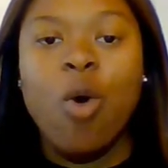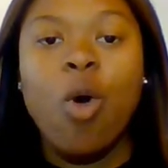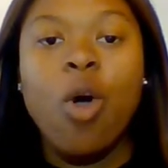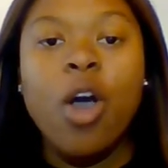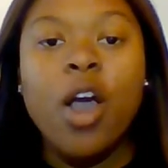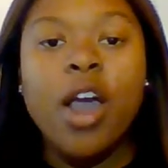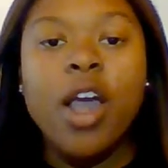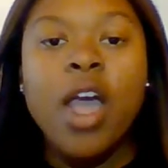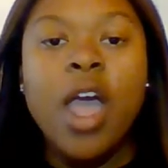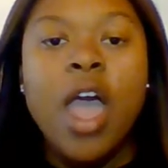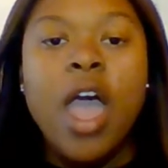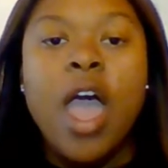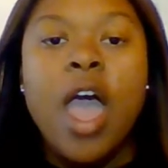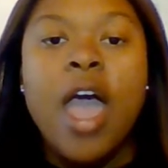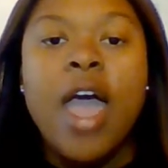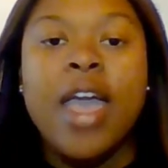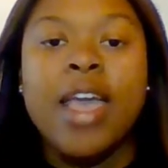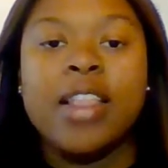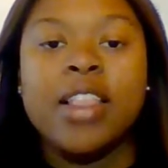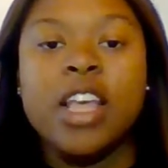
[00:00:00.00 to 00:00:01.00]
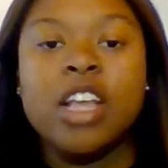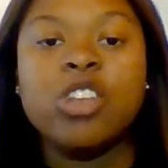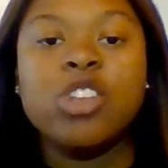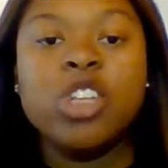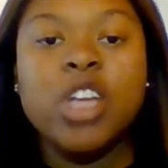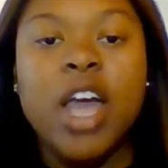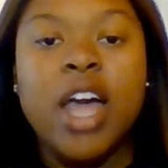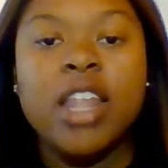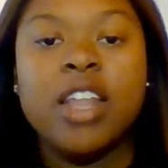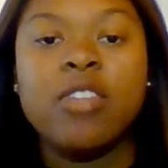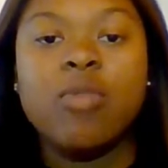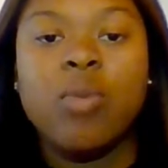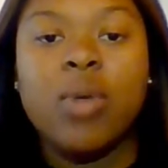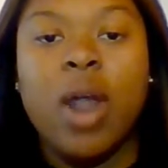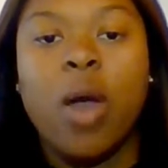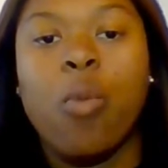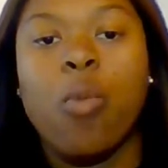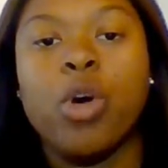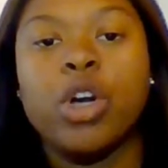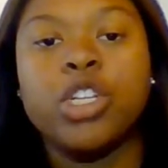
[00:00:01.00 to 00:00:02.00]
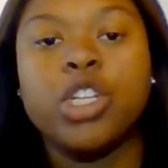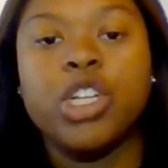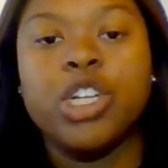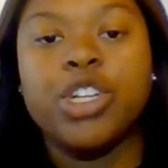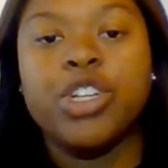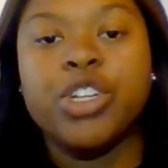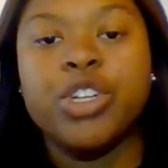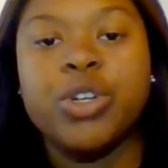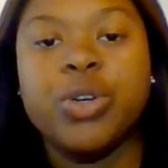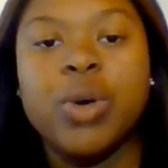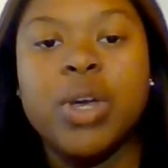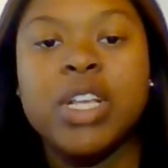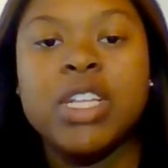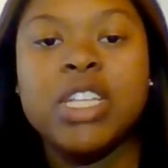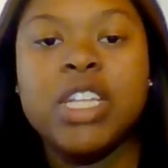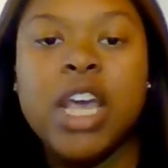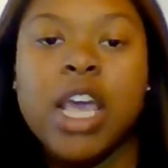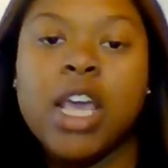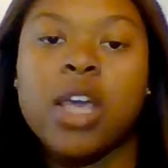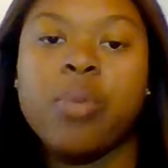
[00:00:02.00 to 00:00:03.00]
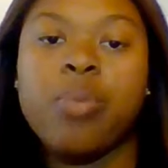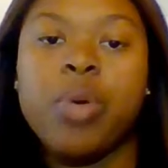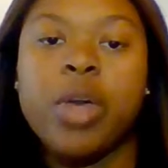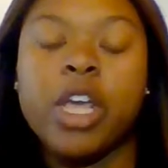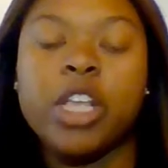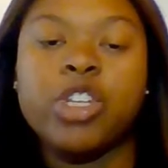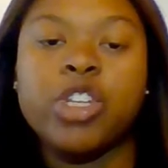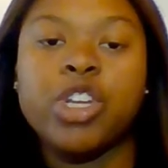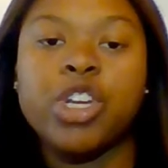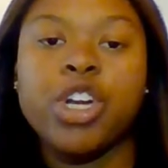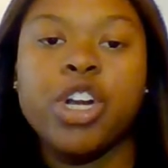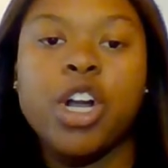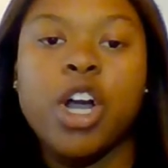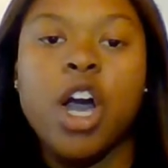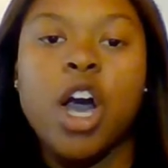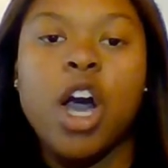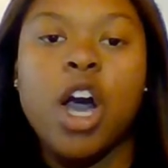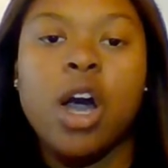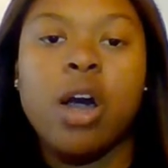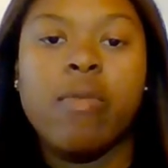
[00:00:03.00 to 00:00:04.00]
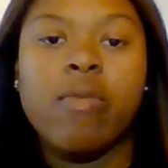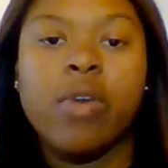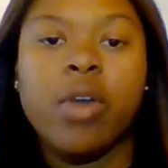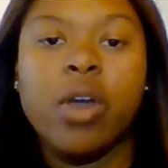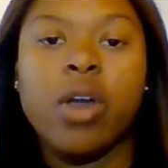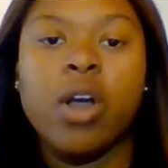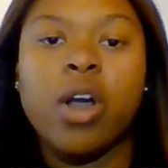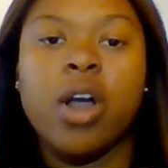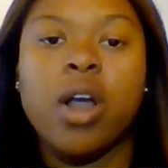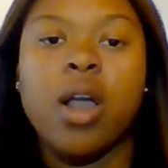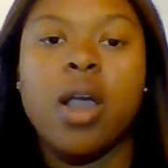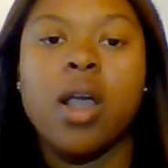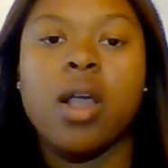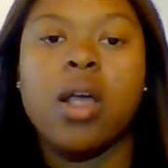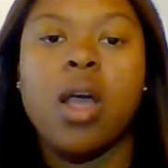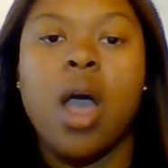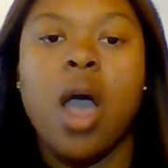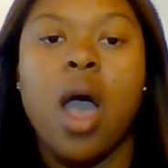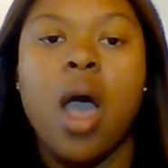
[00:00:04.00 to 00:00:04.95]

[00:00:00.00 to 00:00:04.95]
Or in this challenge, what I want you to do is take a picture of your